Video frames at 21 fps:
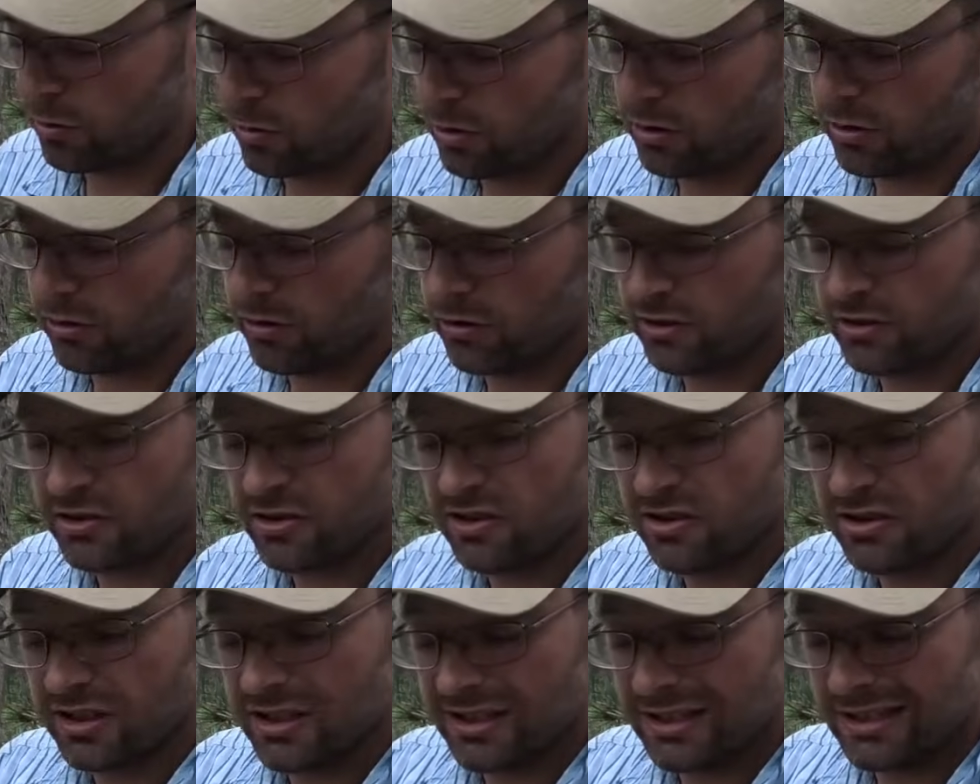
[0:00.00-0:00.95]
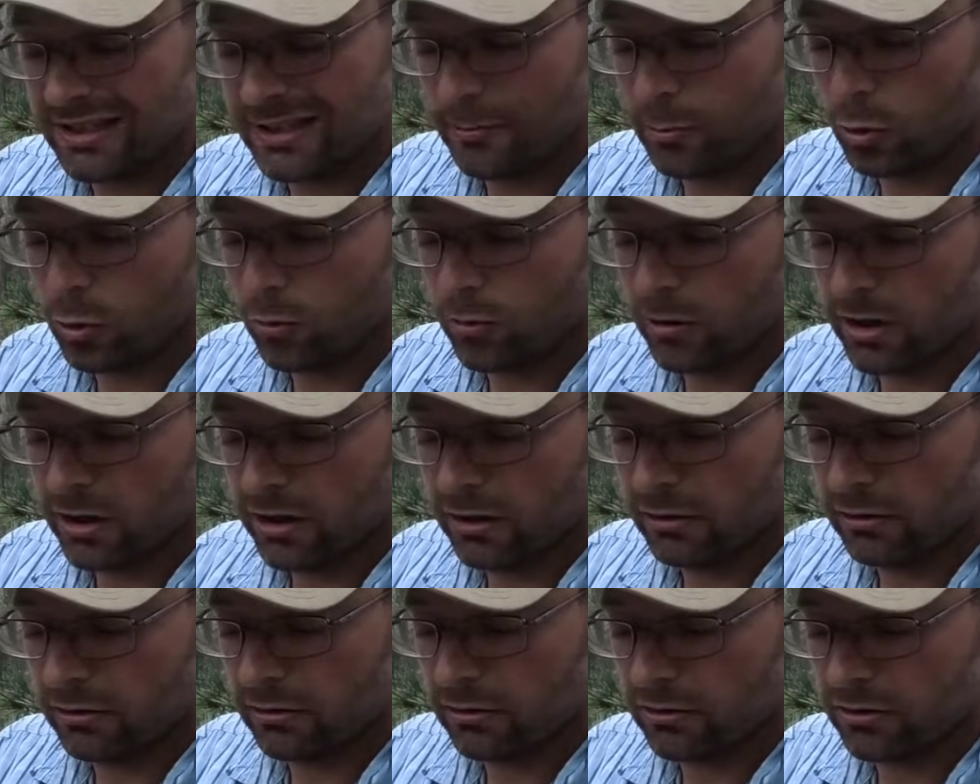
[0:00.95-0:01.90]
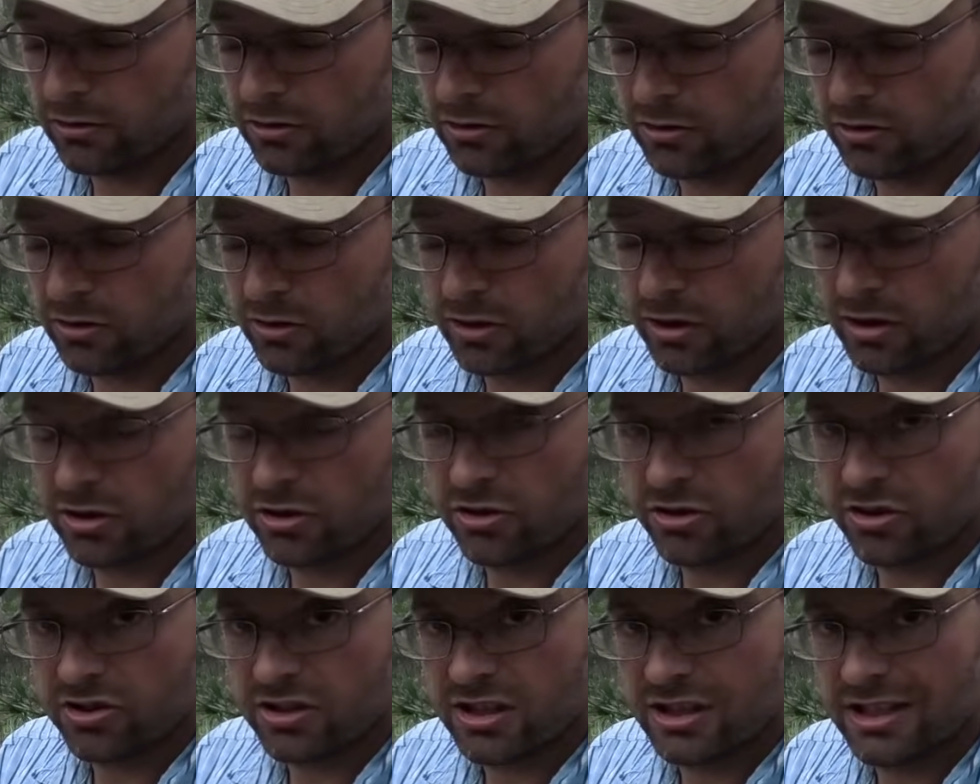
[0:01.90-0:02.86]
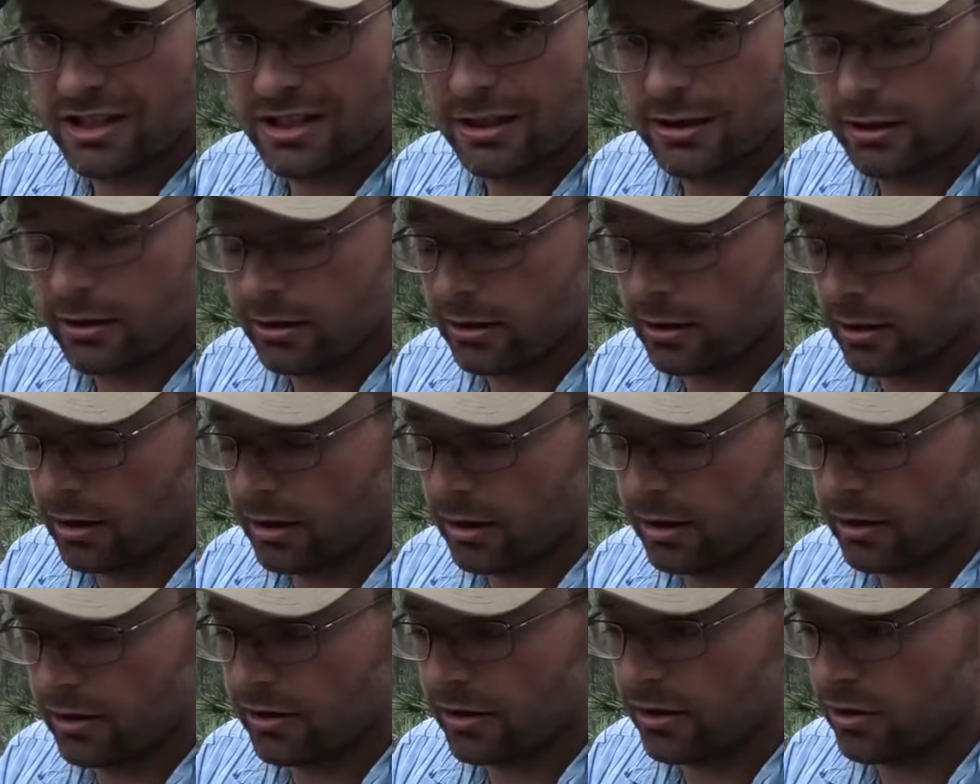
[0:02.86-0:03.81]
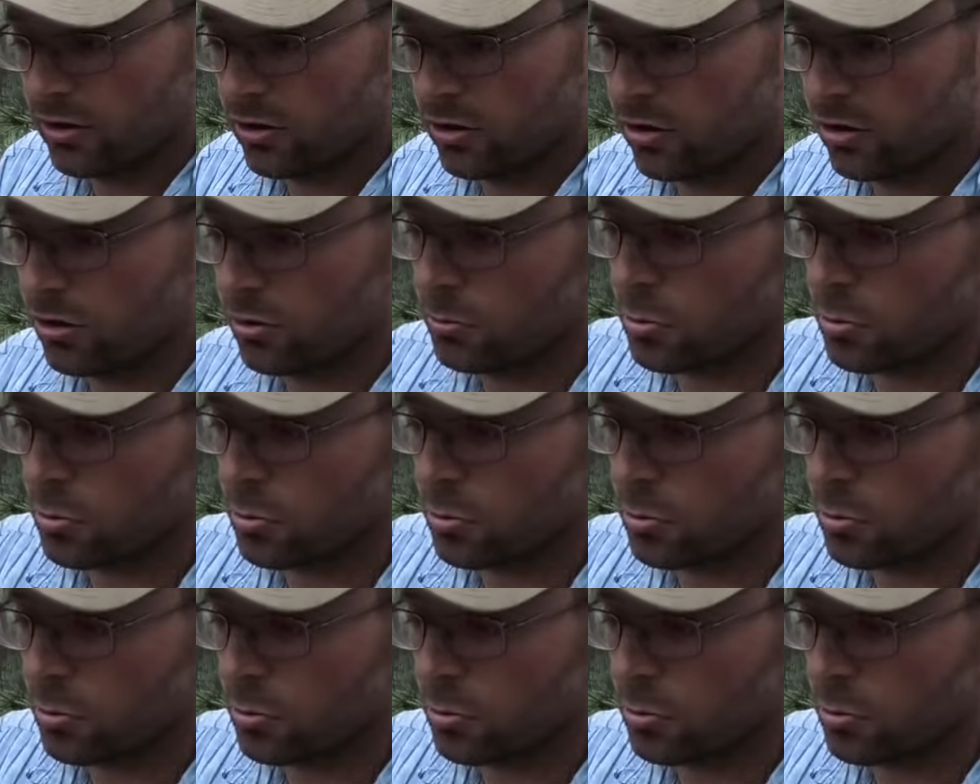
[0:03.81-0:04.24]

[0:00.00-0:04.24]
well. This is a simmer ring, so you can adjust the heat on the alcohol